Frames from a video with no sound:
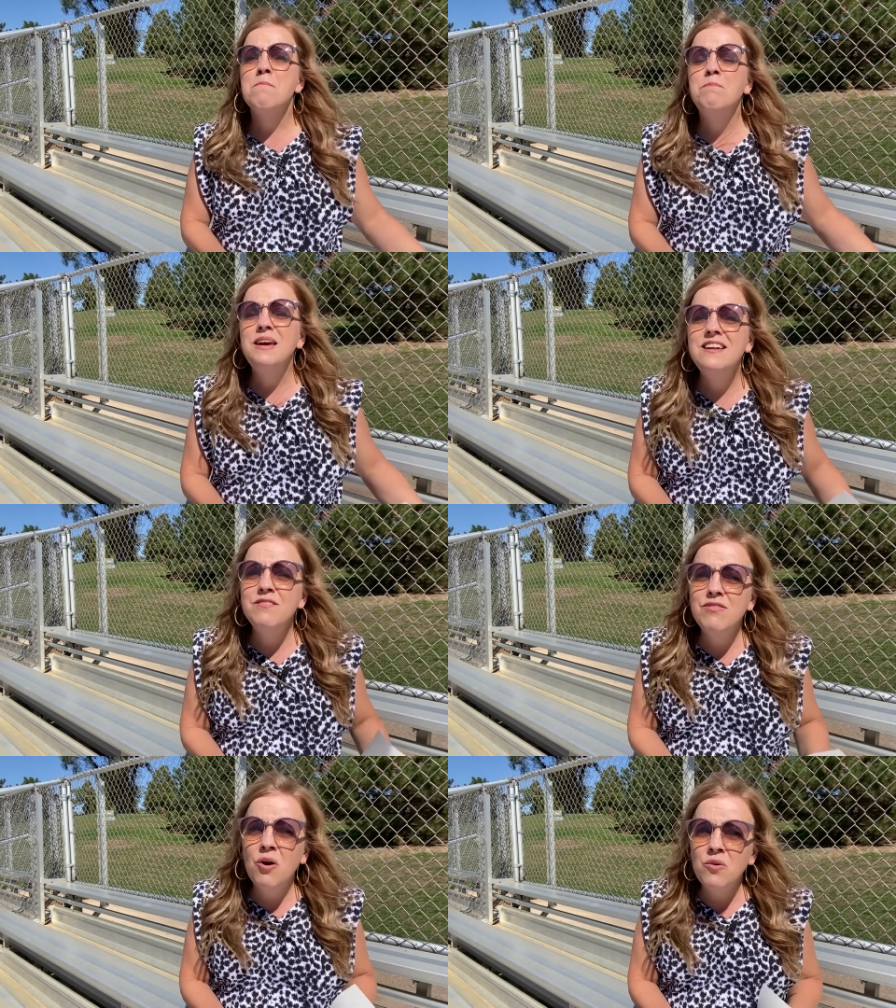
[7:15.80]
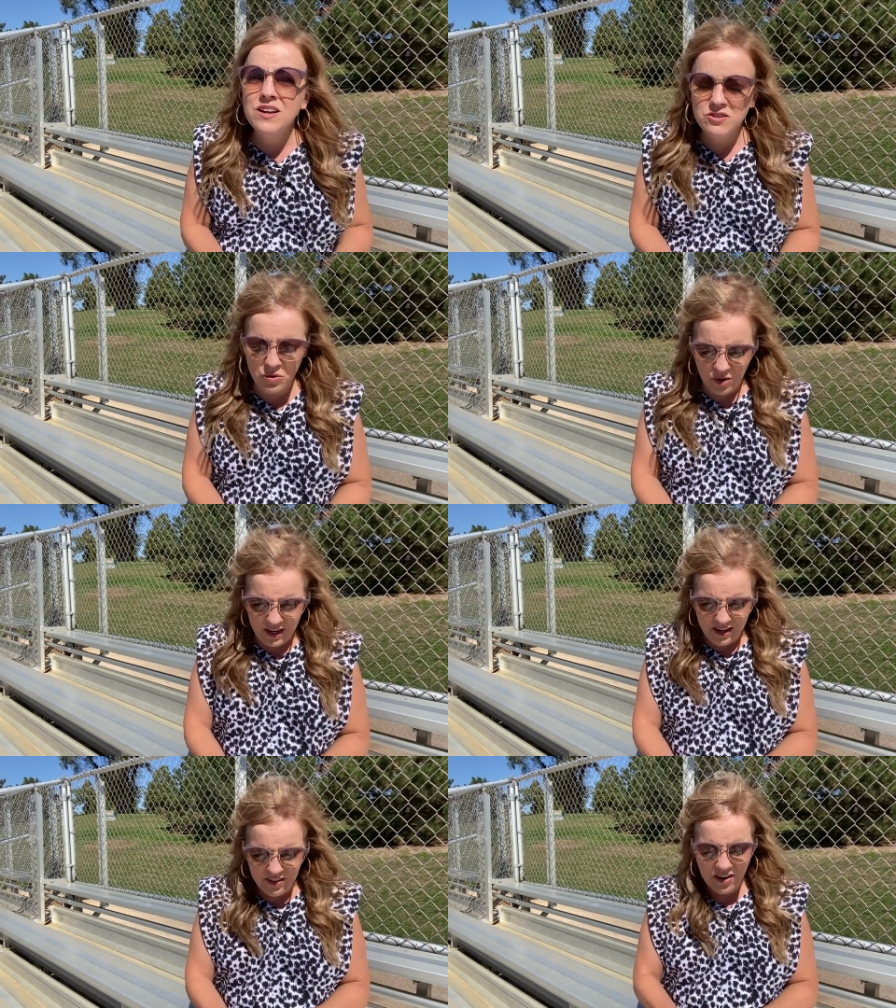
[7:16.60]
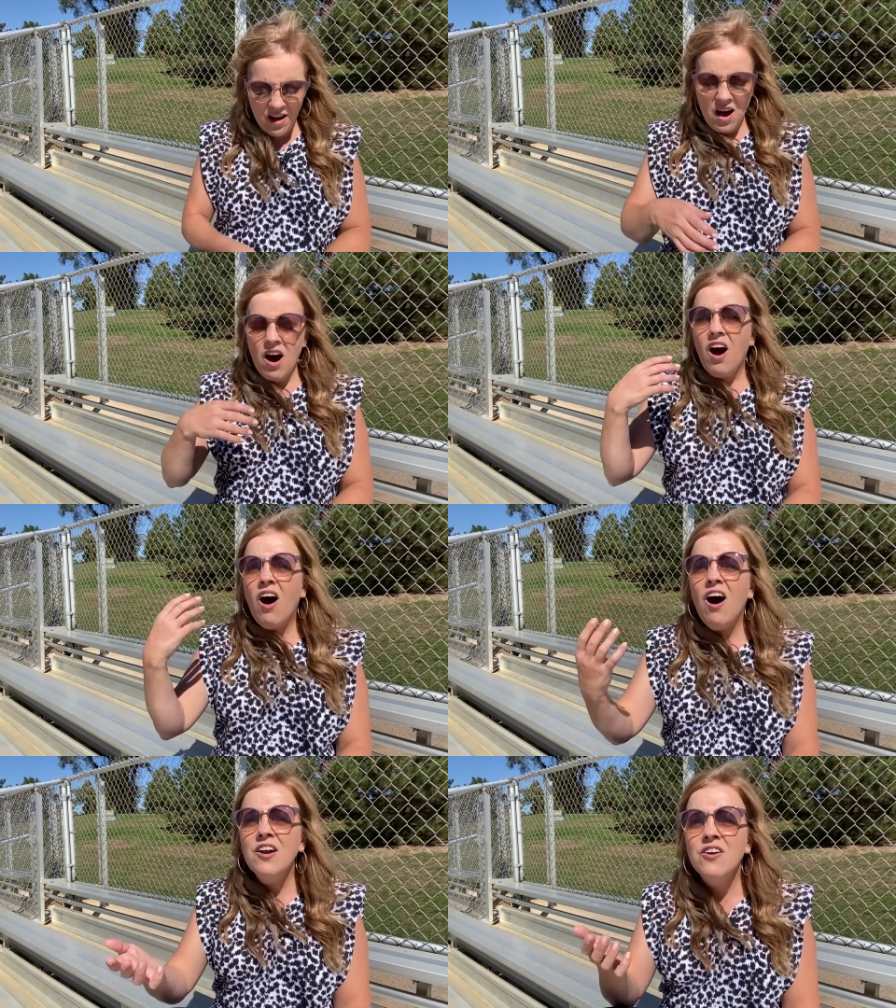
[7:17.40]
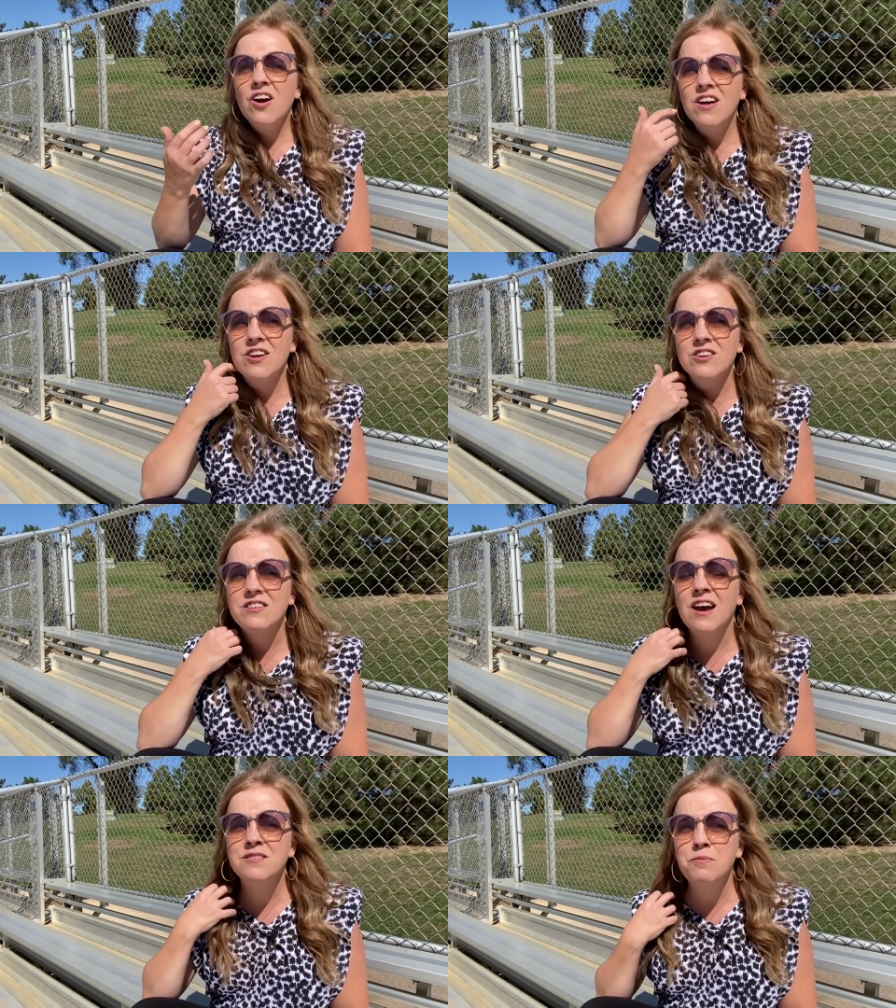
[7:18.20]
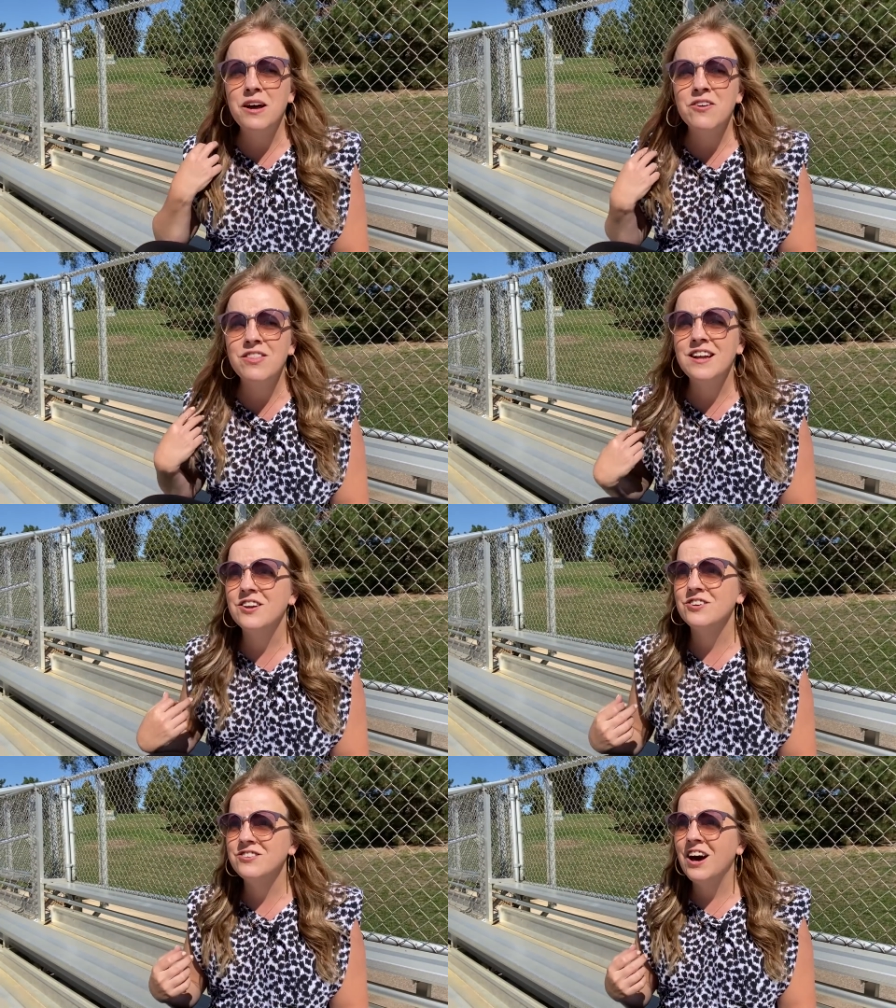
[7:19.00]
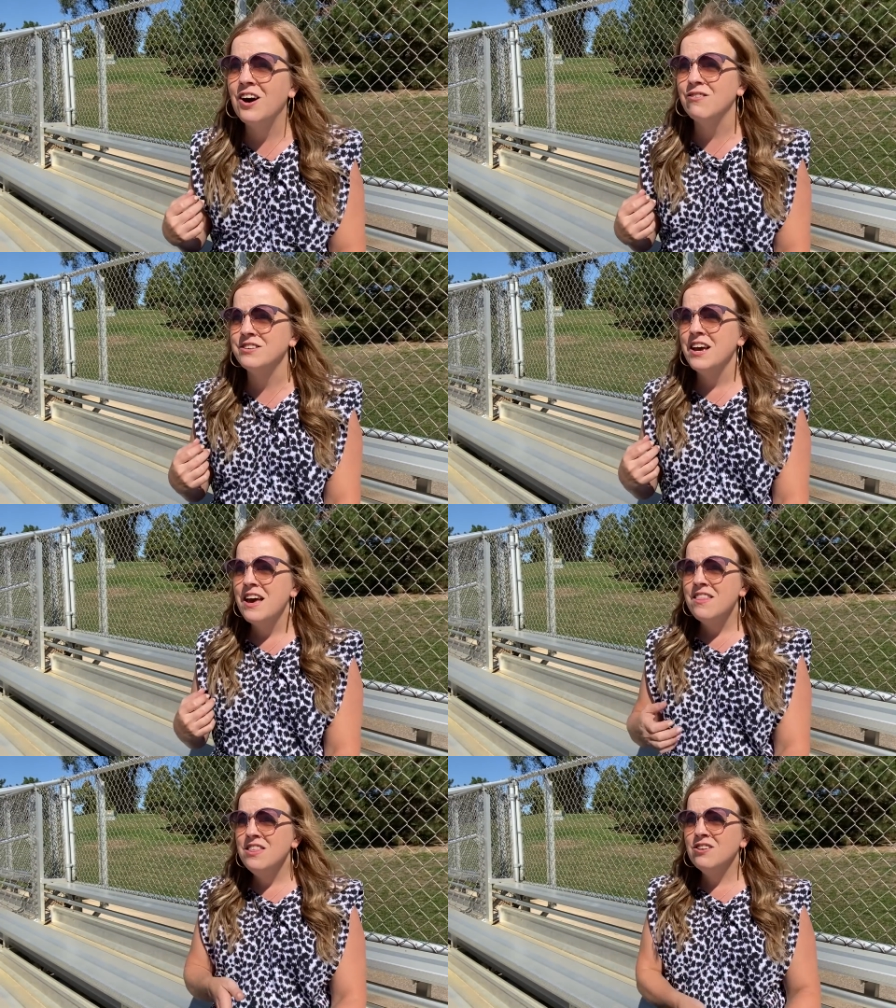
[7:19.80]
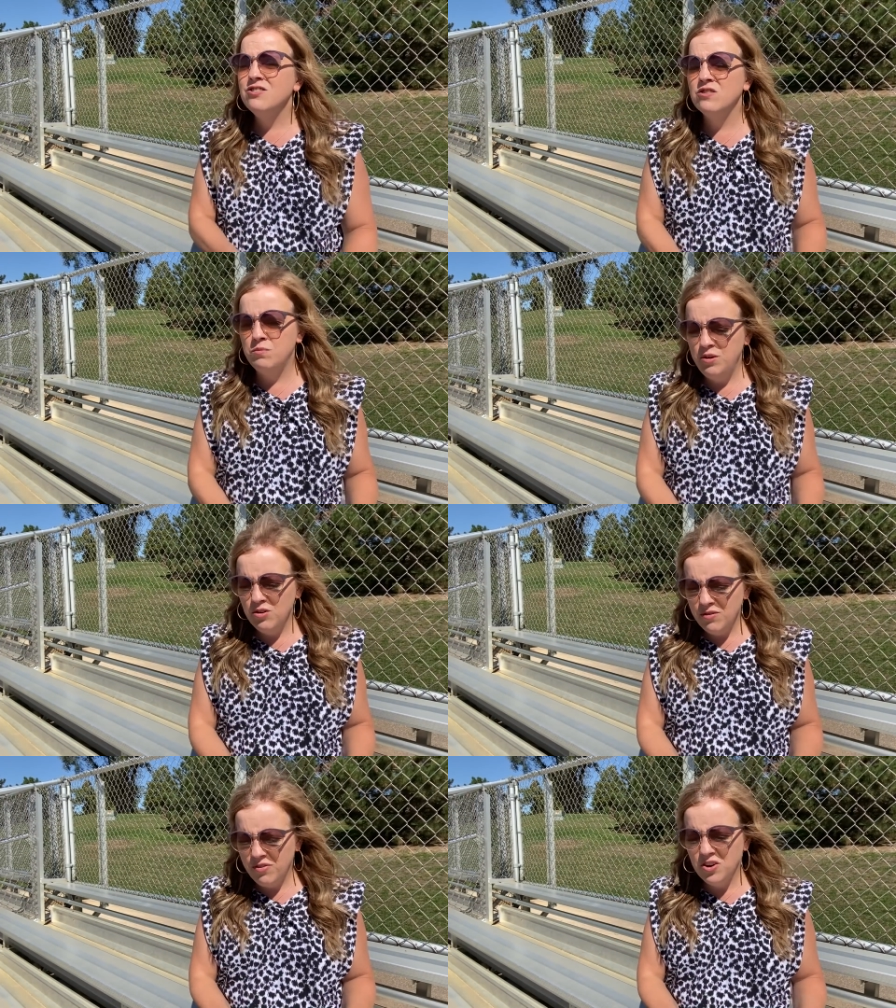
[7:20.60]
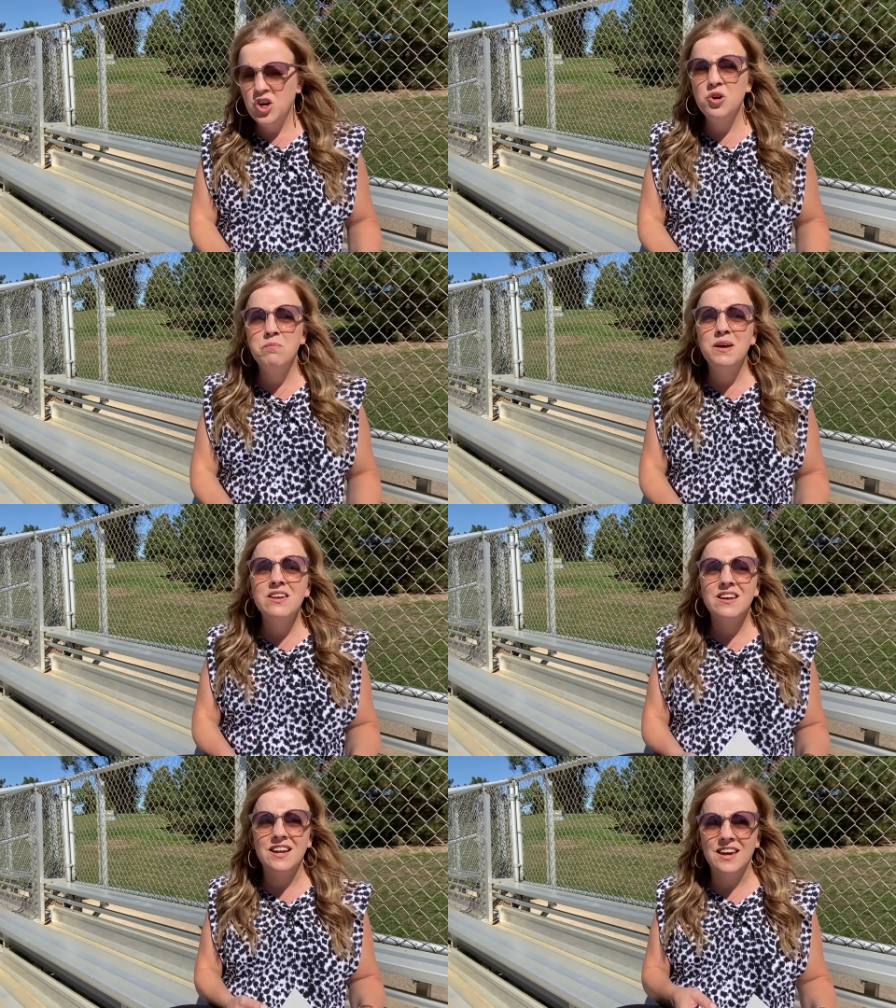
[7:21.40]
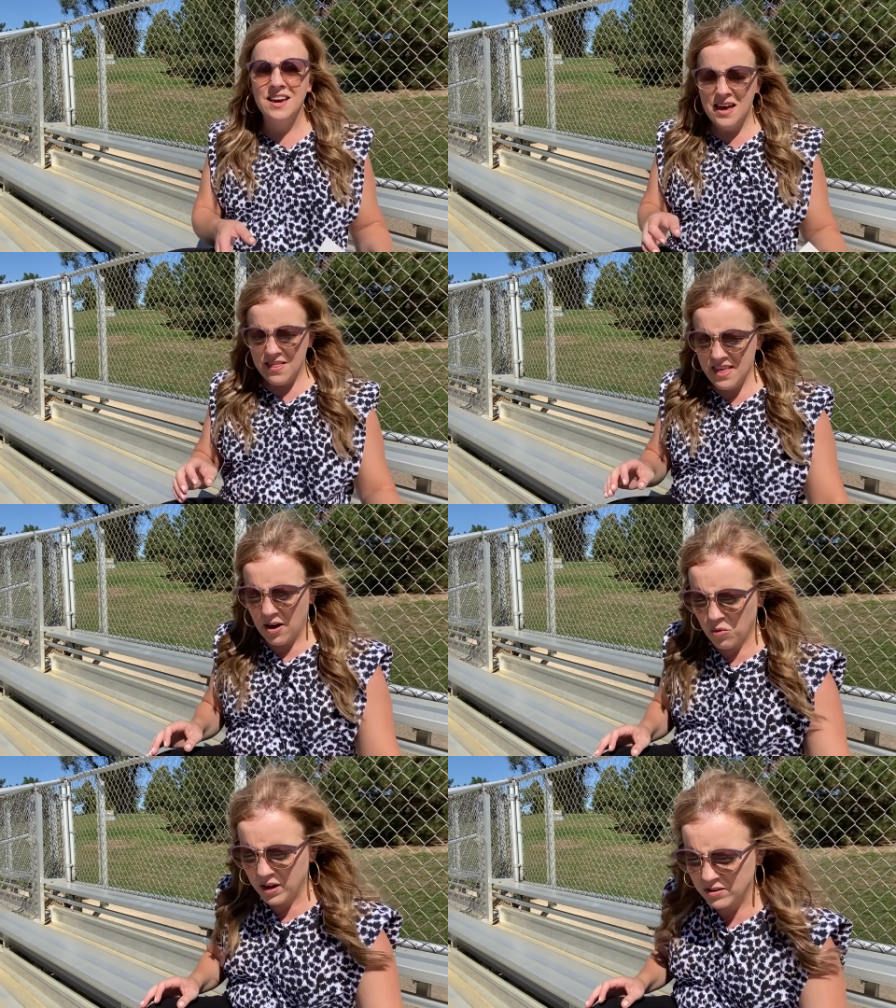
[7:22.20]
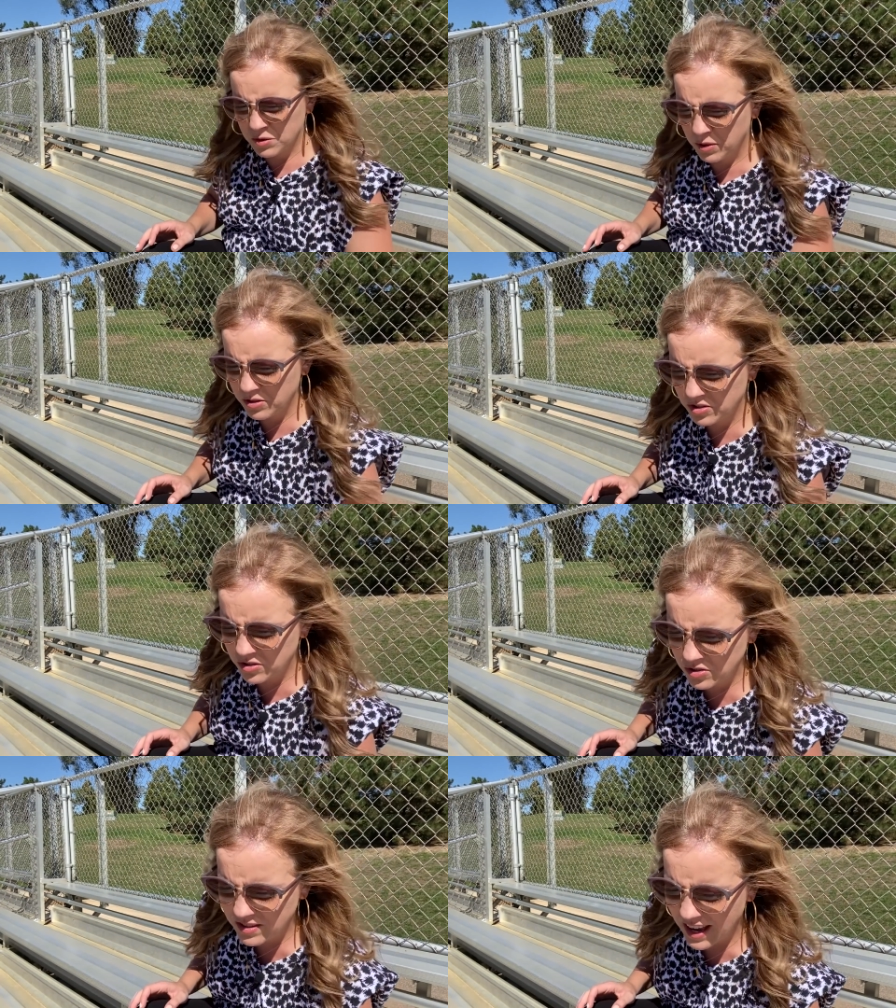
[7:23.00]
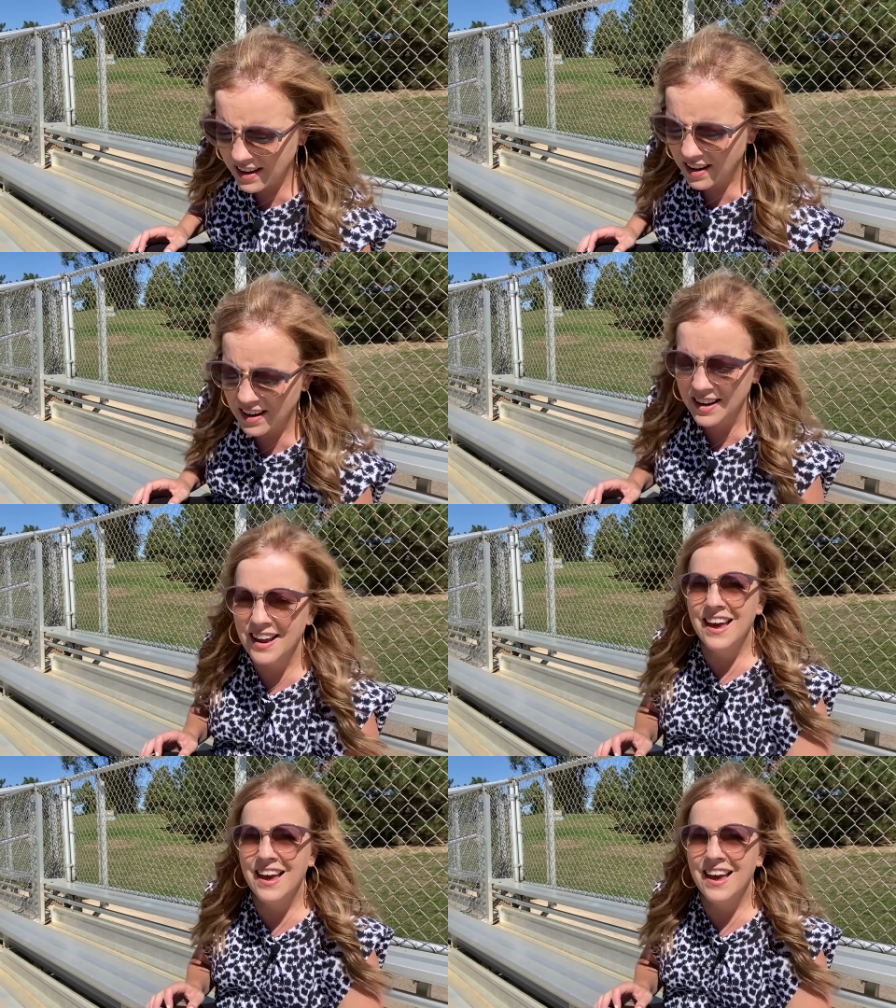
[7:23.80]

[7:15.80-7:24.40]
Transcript: Be devoted to one another. Honor others as better than yourselves. There's this beautiful humility that we're supposed to take on